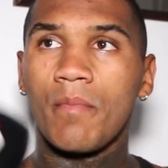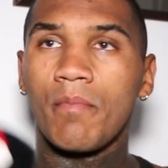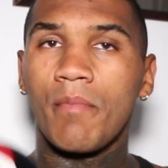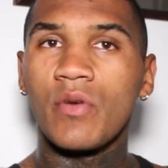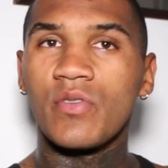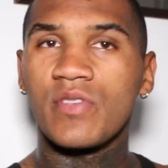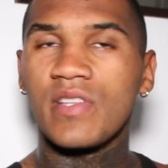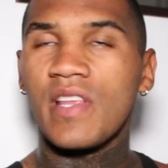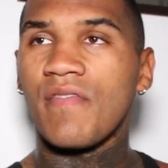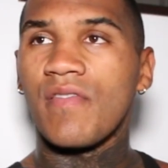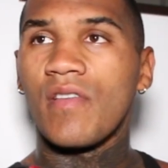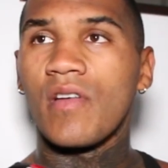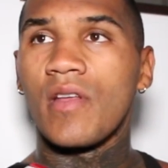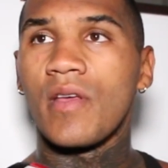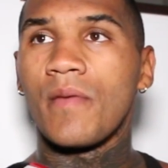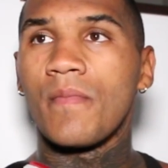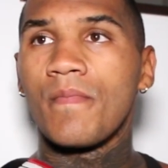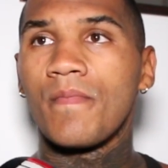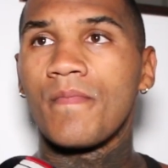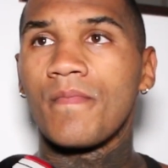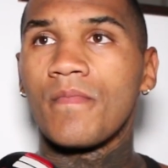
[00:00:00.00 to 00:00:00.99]
Most
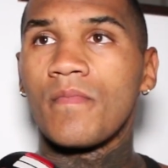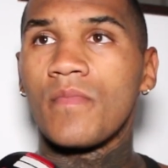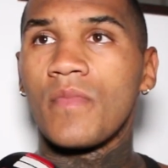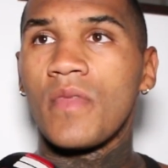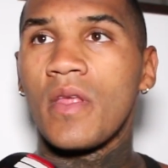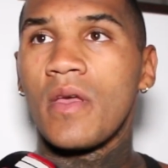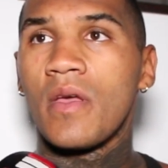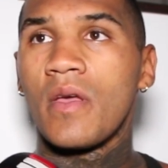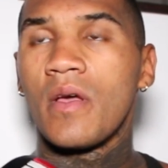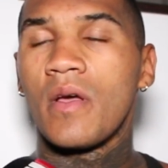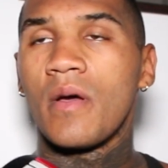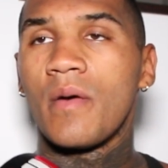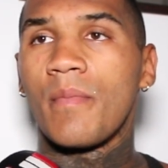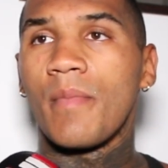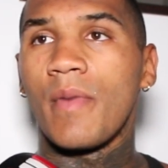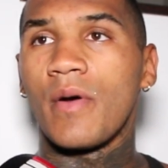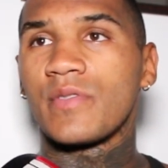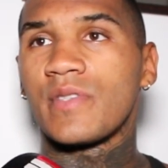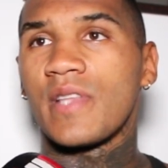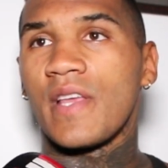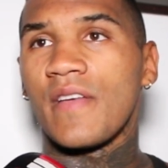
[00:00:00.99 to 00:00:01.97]
definitely.
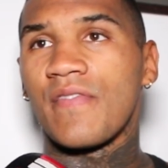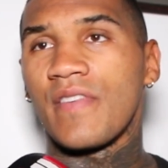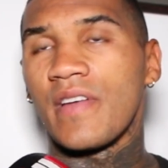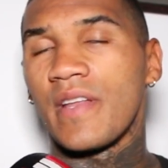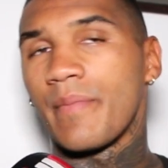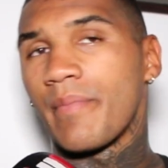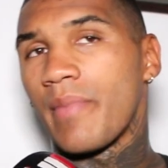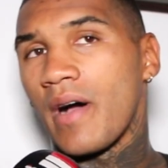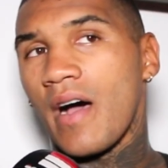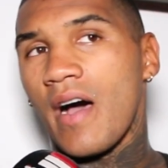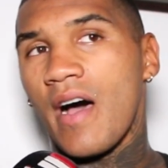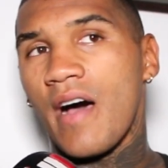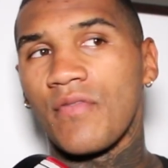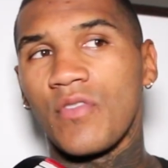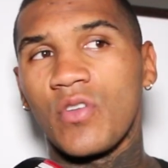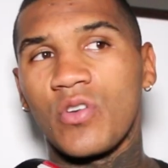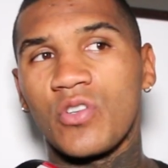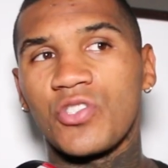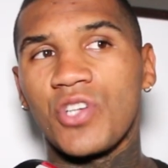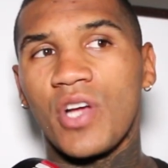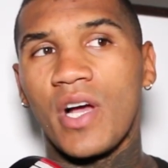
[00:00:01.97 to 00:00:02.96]
Most definitely, but I've
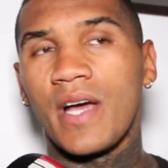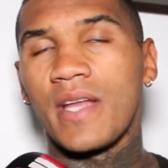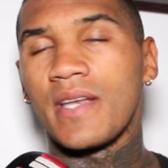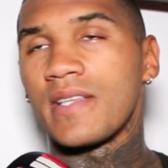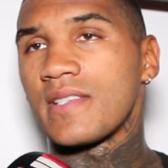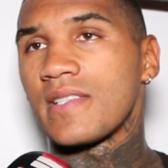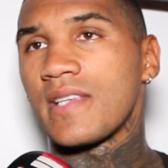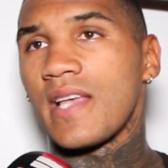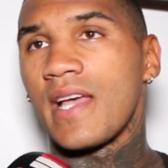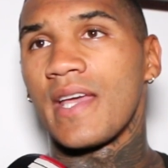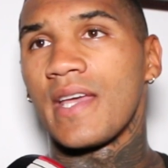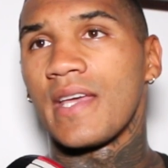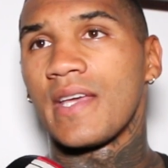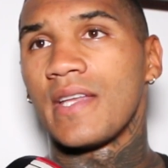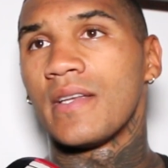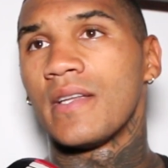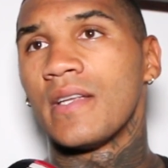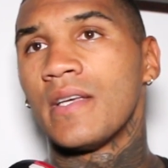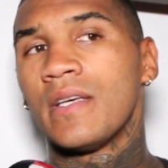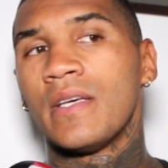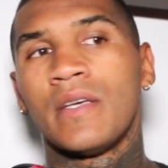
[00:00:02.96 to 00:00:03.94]
not shied in
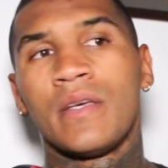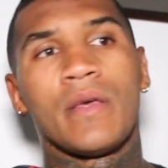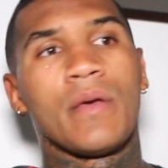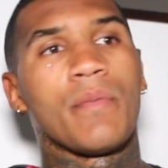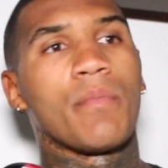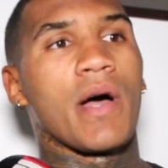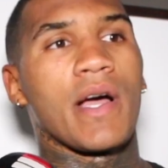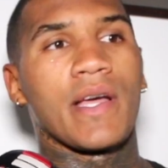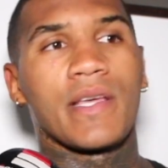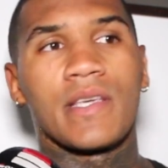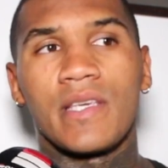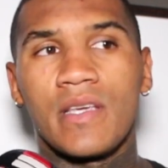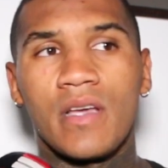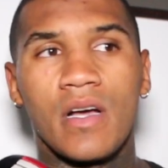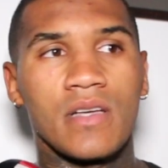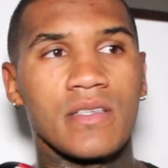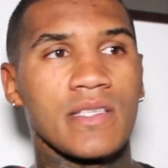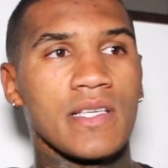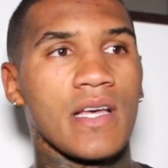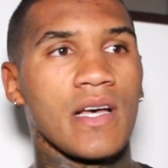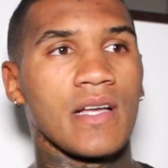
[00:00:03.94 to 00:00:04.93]
saying Mikey
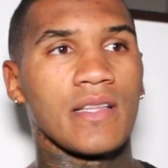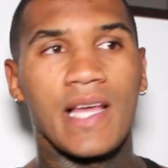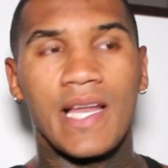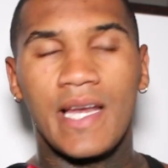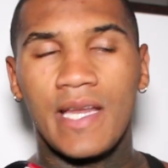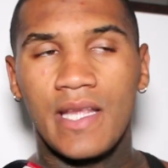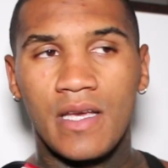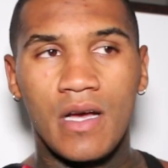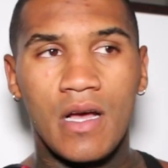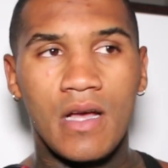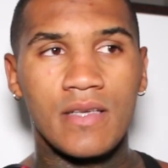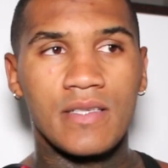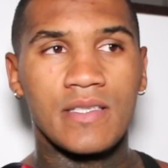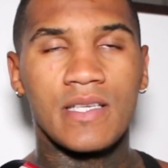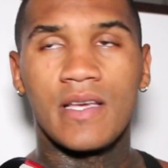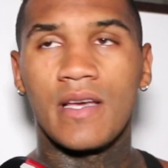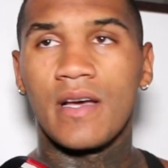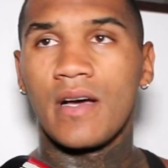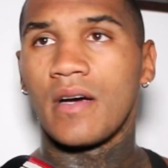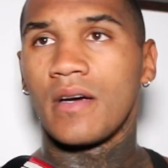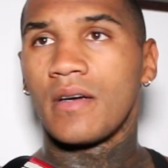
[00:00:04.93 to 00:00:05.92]
Garcia, Danny
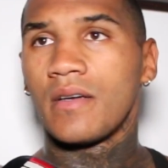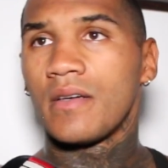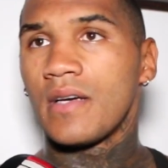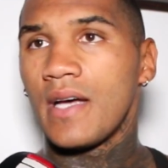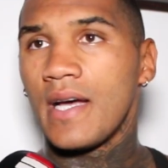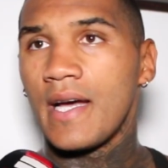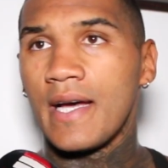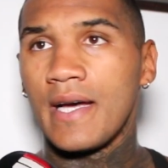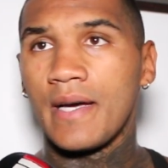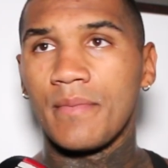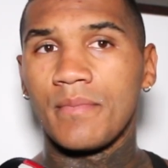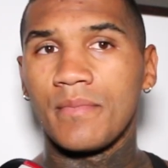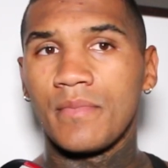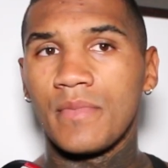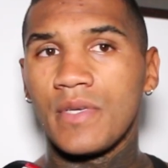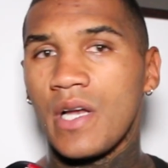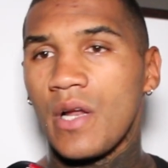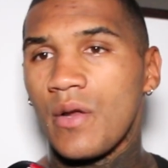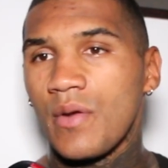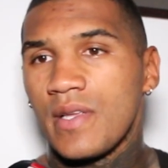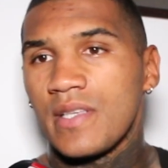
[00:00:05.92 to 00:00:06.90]
Garcia. Um,
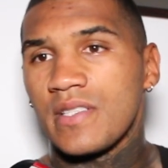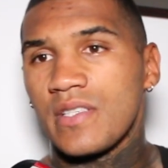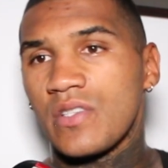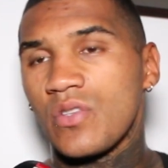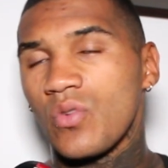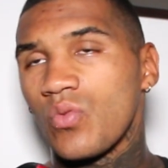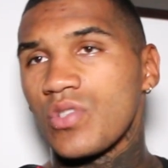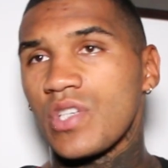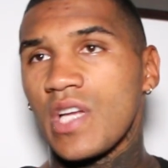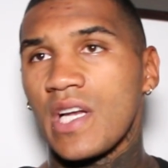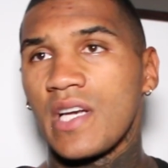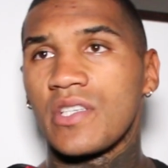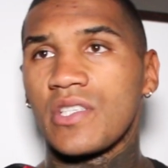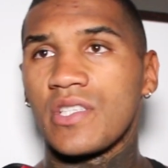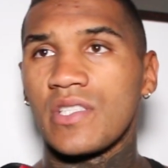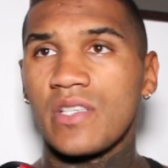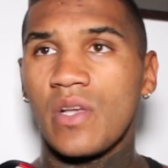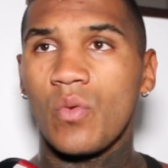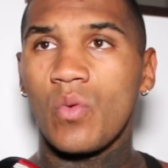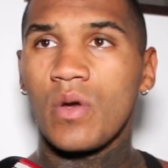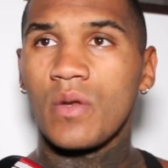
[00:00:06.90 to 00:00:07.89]
you know, these are the sort of
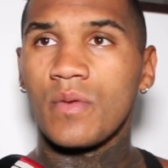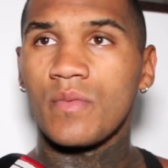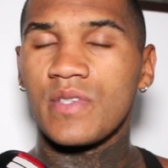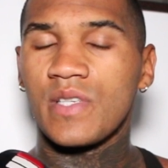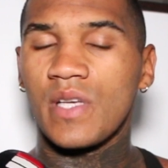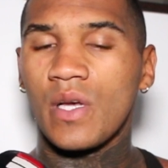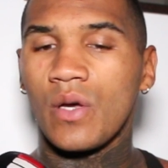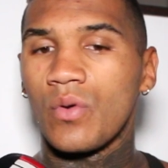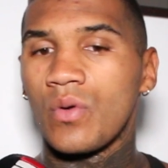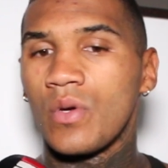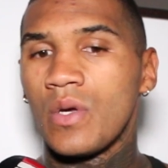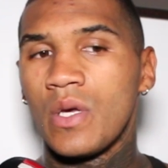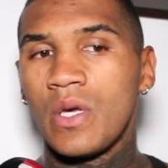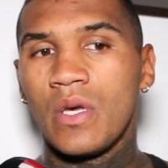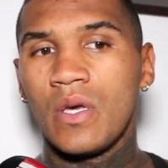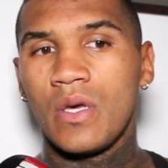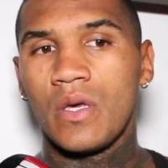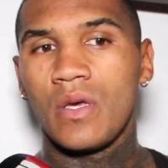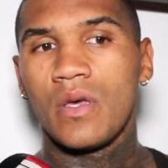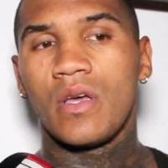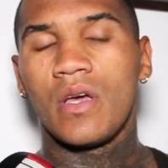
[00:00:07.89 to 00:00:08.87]
challenges I want. So
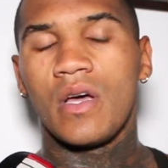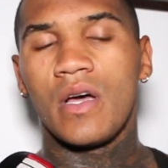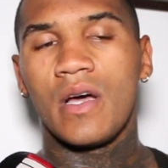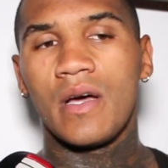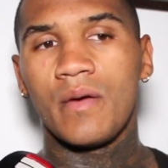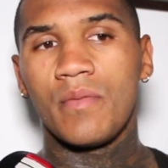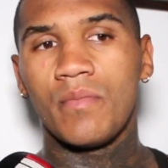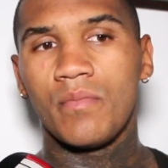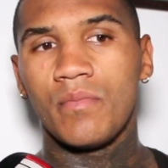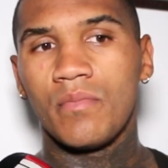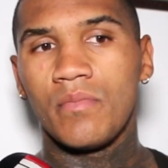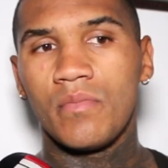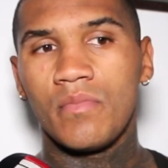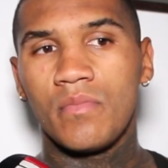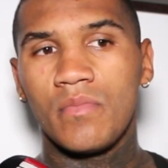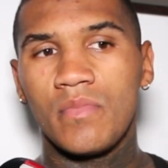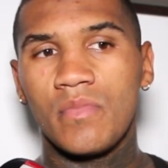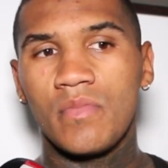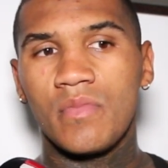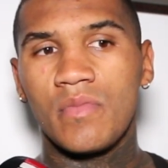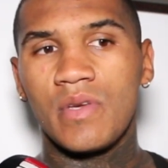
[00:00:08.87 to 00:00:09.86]
um,
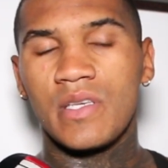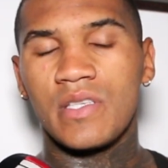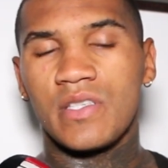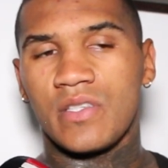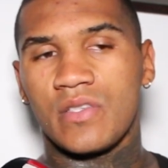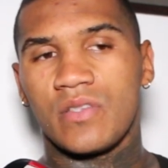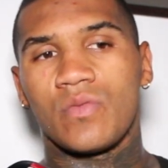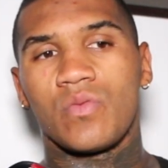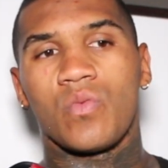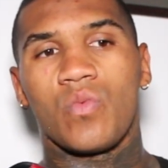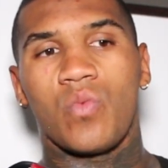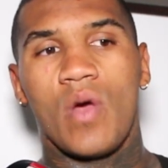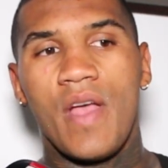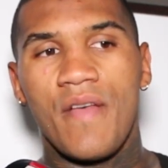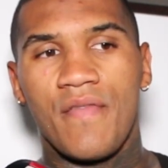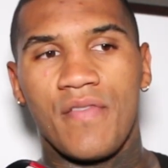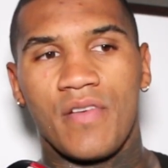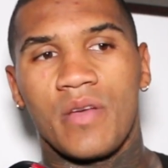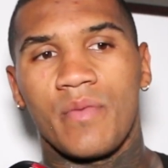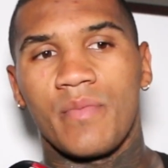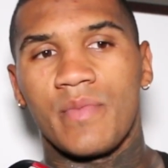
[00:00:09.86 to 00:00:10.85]
it's
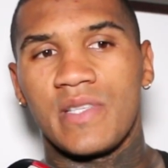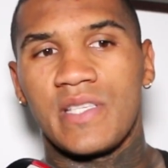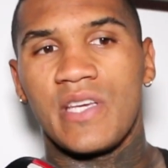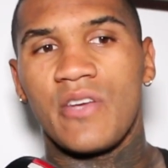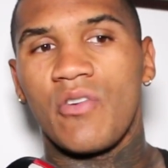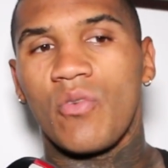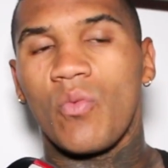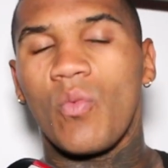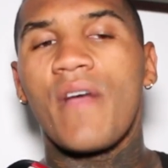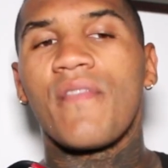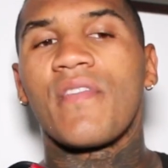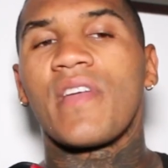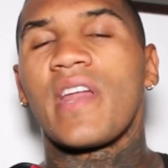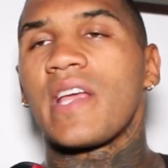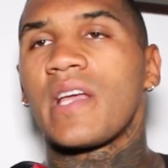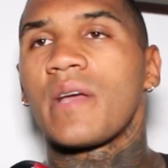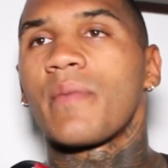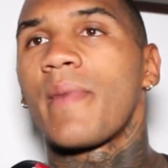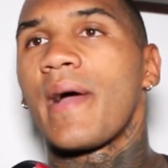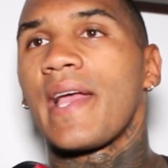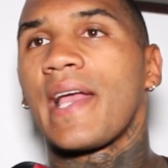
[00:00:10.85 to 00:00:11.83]
whatever can material, whatever they
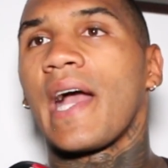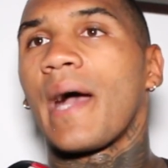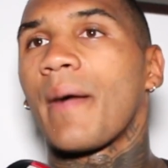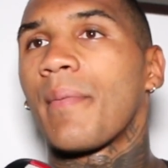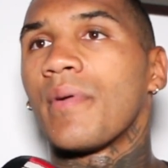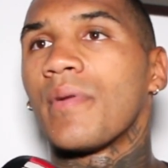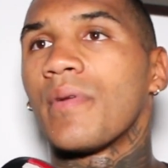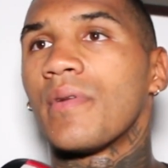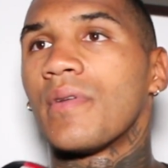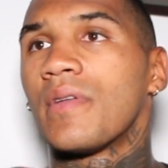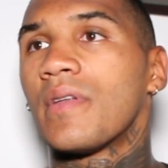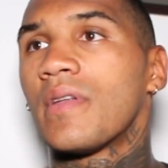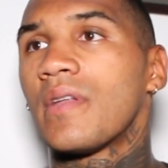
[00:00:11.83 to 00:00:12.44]
can make happen,